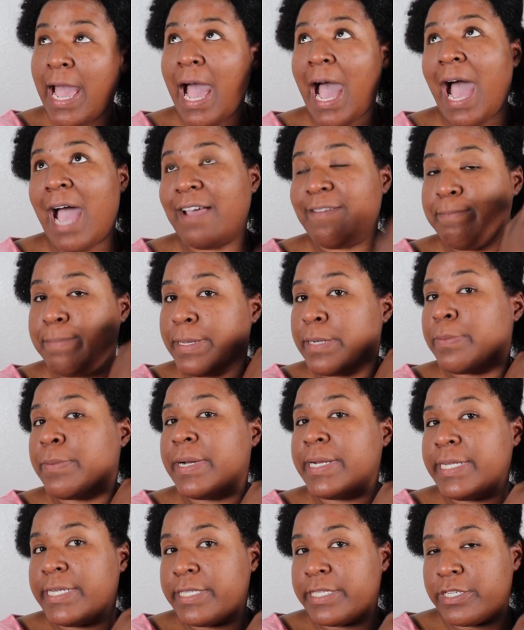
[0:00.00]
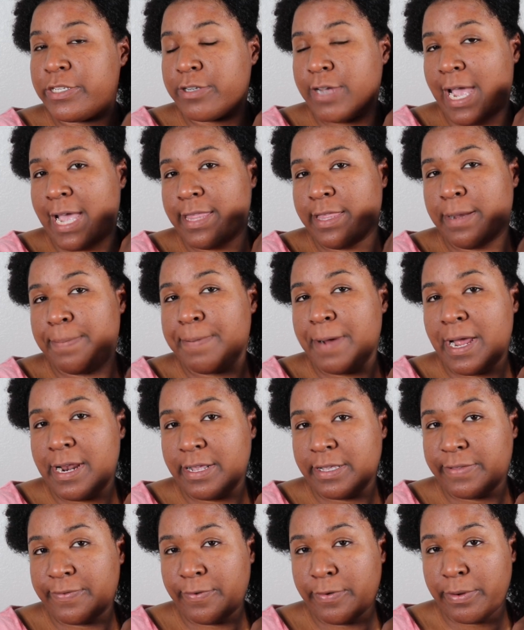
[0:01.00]
I've been wanting to try their
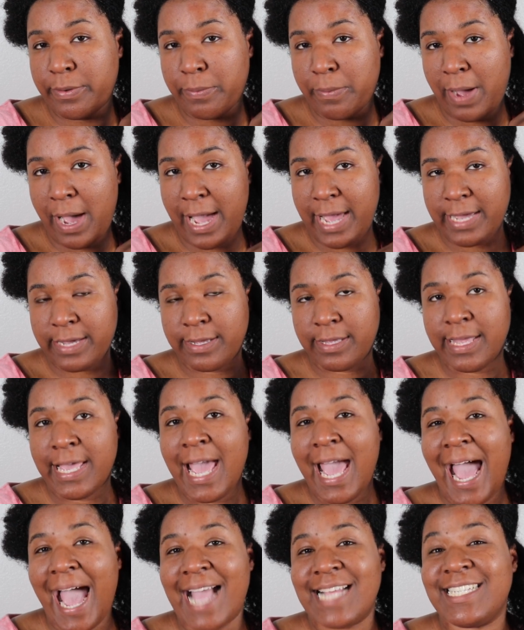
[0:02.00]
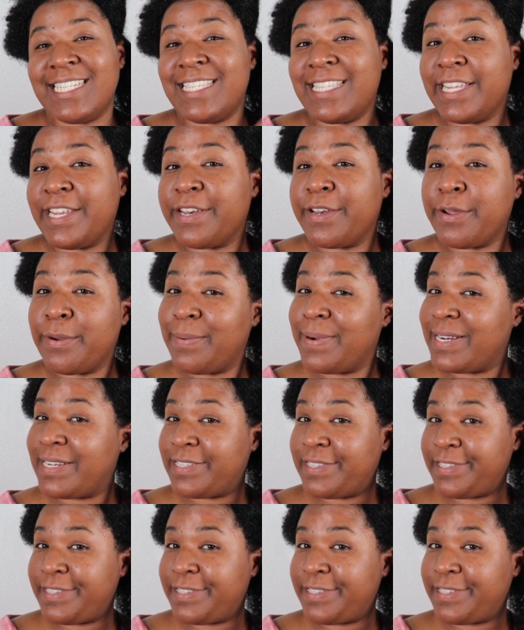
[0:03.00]
products for a while. I just didn't know where to